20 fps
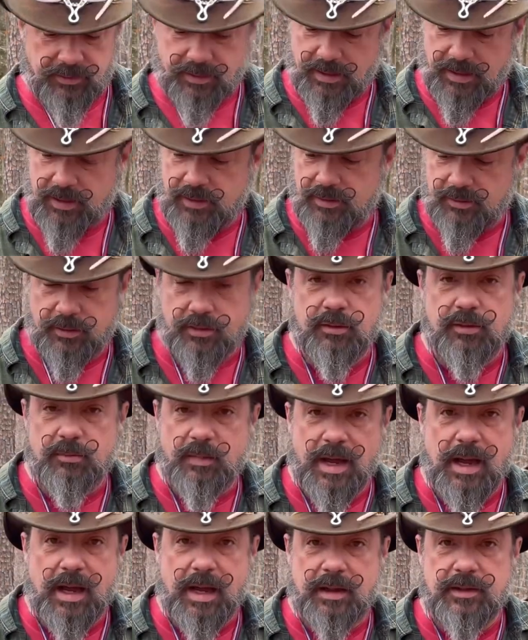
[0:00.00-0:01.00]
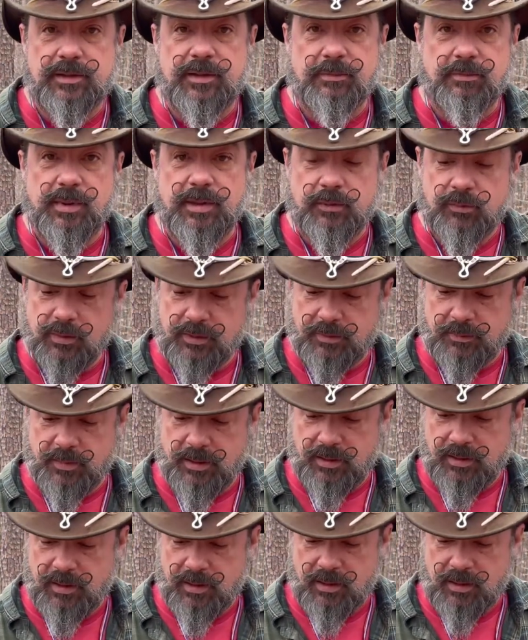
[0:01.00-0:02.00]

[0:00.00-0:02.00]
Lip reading: These 2 bags have been with me